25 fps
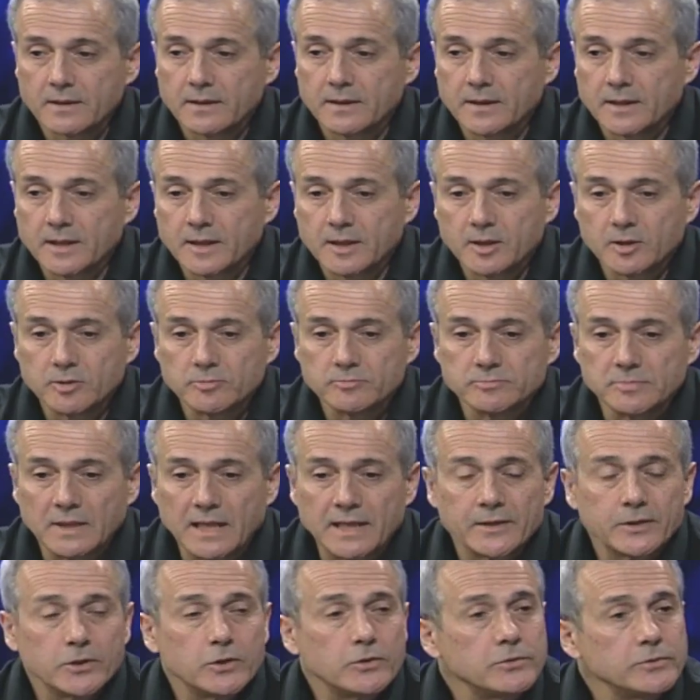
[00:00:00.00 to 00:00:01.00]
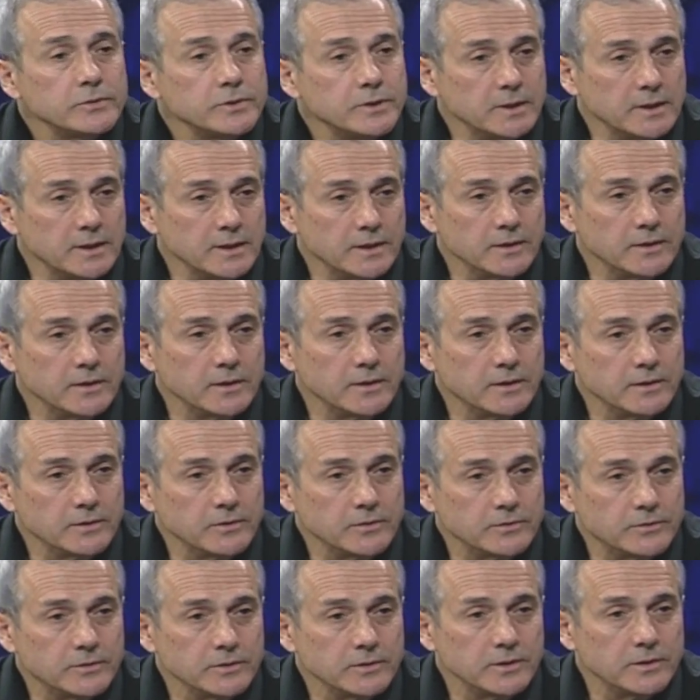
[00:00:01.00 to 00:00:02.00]
um, unknown uh,
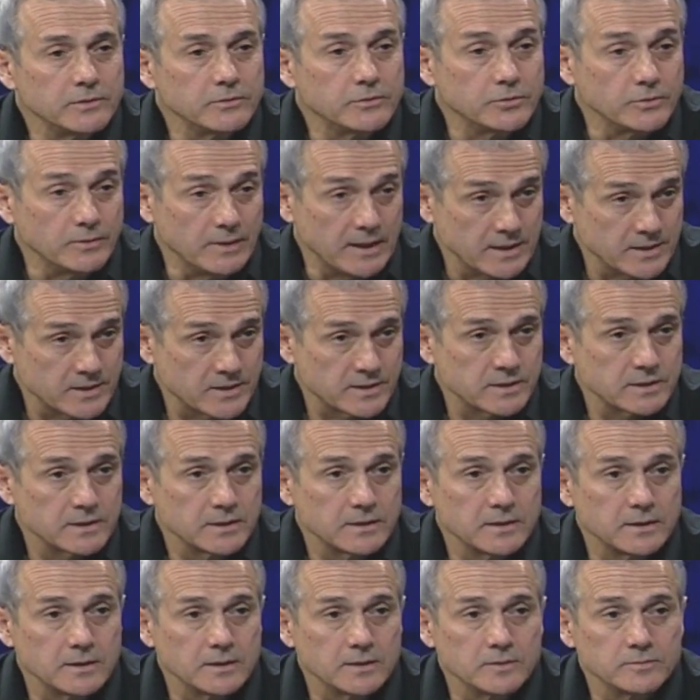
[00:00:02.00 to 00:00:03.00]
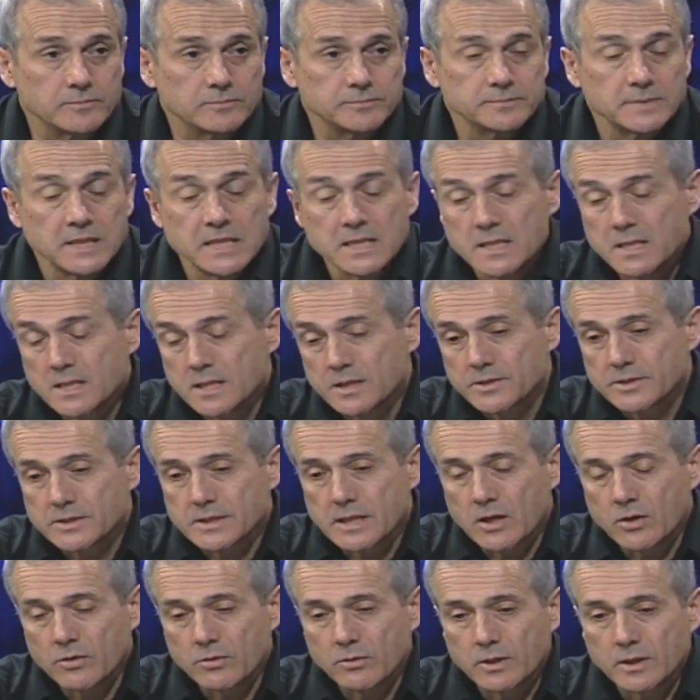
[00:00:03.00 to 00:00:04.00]
uh, to us. Uh,
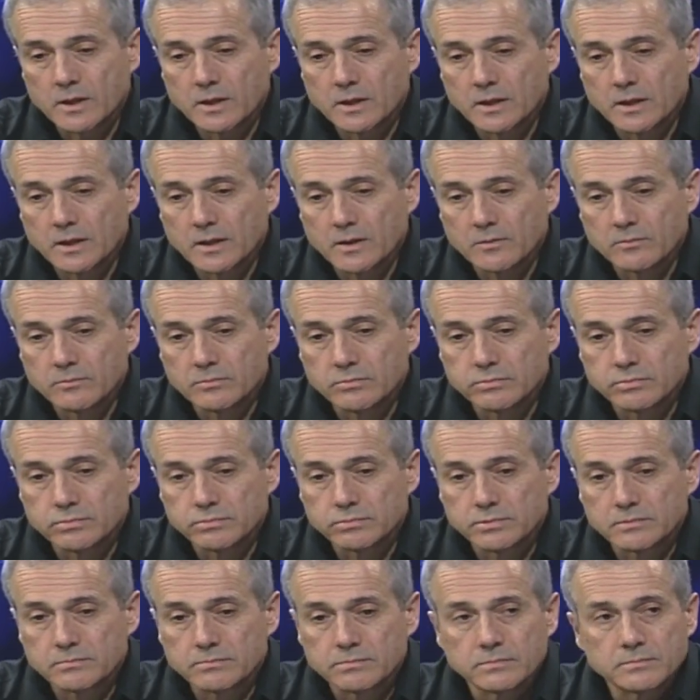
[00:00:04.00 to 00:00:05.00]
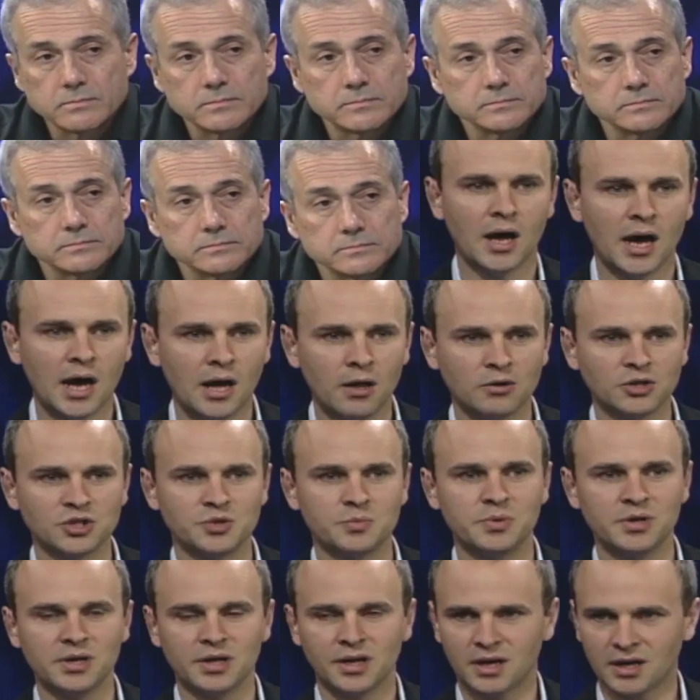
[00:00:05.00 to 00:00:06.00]
so um, you touched on
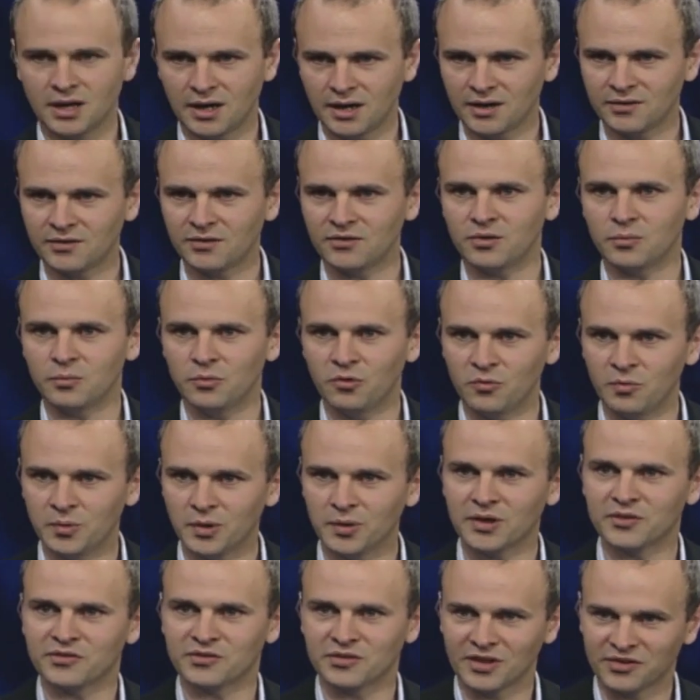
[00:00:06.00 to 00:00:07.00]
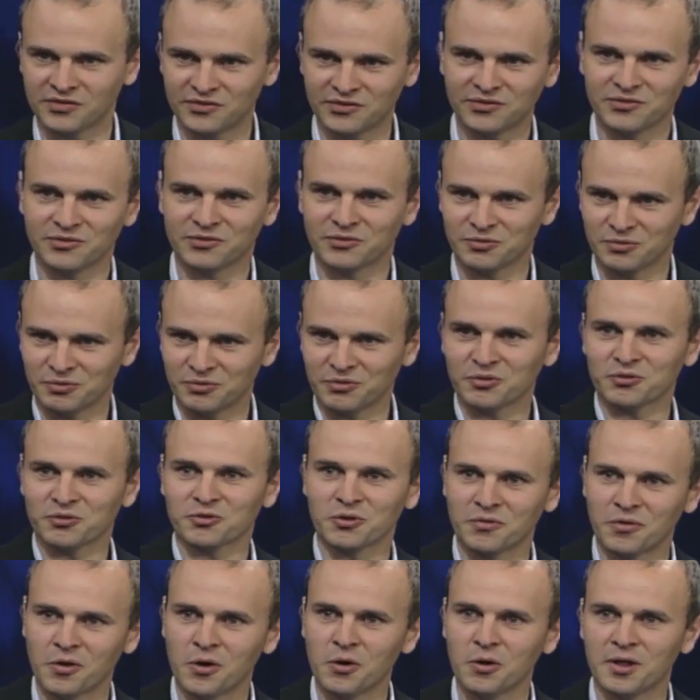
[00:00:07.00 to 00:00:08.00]
knowledge being connected to movement. That's that's
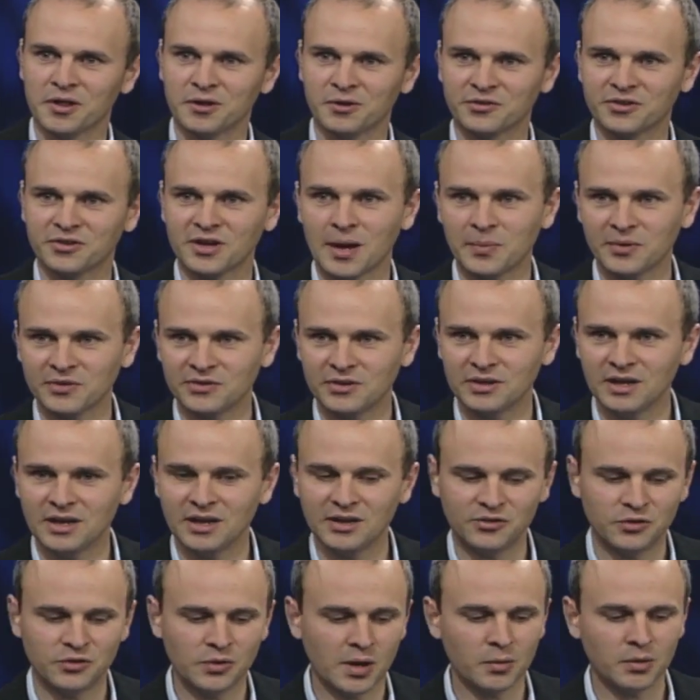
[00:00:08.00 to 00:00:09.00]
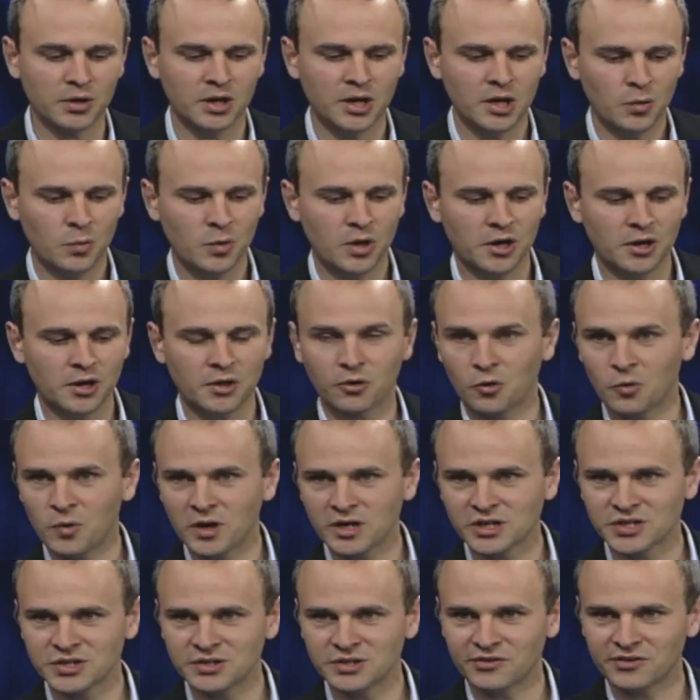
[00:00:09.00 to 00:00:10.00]
sort of a whole other topic to get into. I, we got another
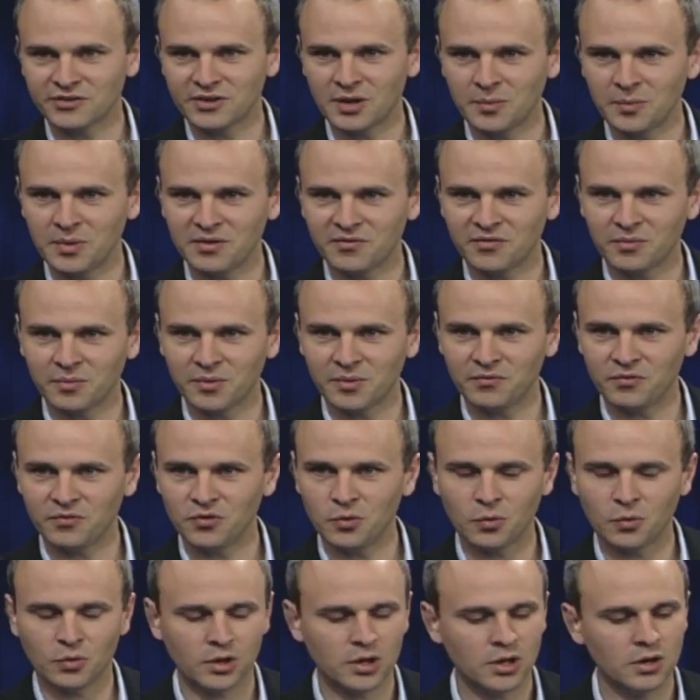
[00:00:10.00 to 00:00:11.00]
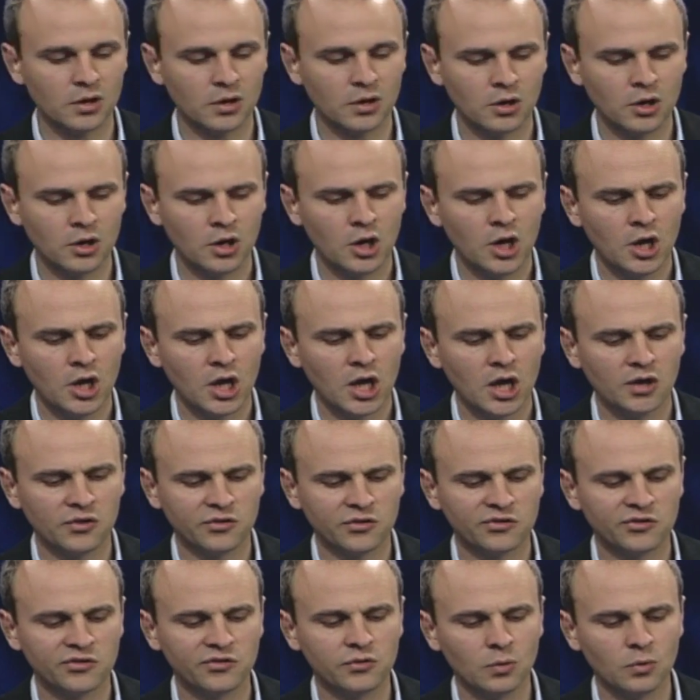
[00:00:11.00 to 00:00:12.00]
question that's coming in from a viewer here,
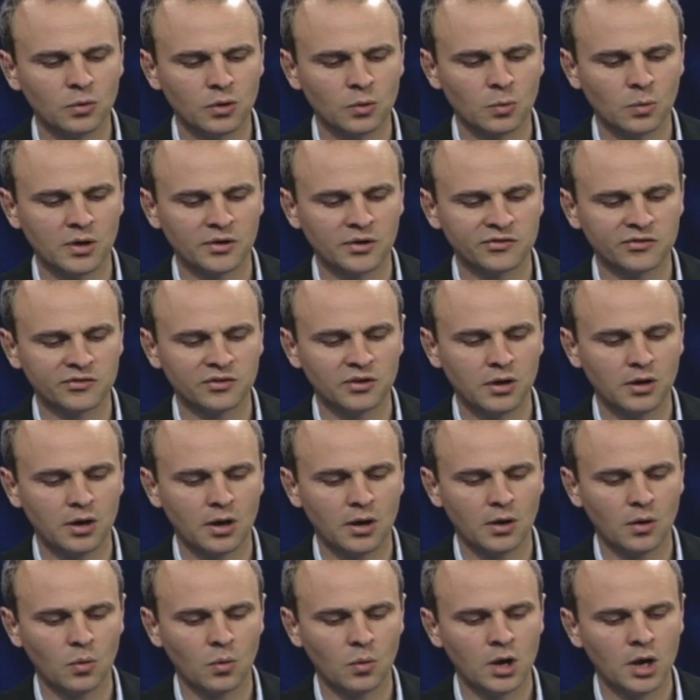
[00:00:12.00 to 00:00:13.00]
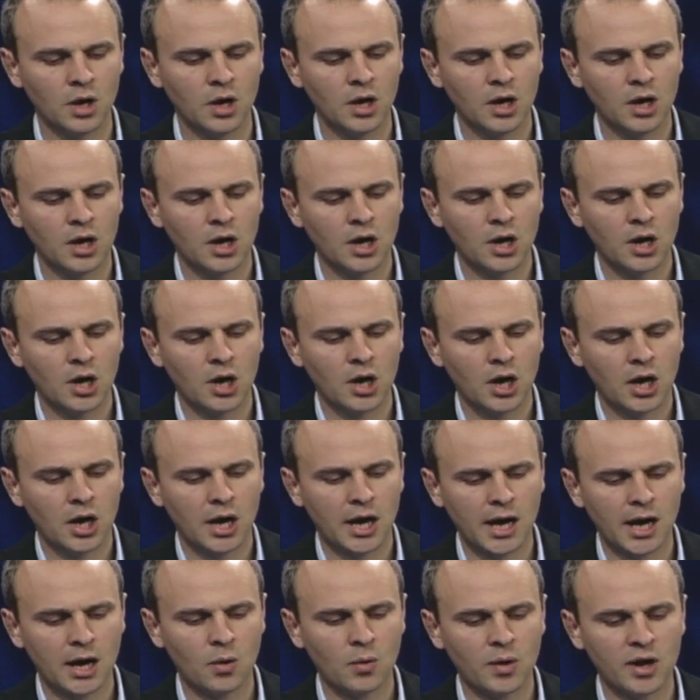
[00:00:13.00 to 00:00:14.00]
and Stuart wants to know,
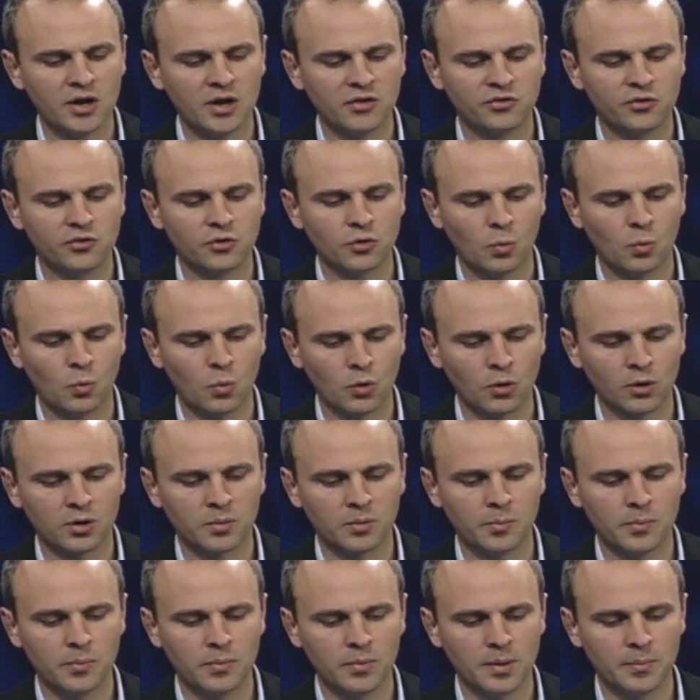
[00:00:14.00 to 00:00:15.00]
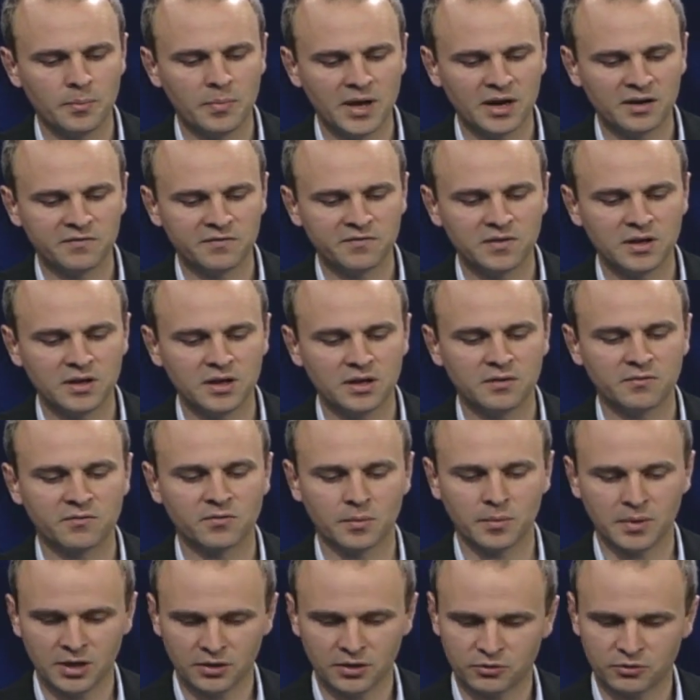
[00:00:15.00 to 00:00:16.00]
how has your work benefited from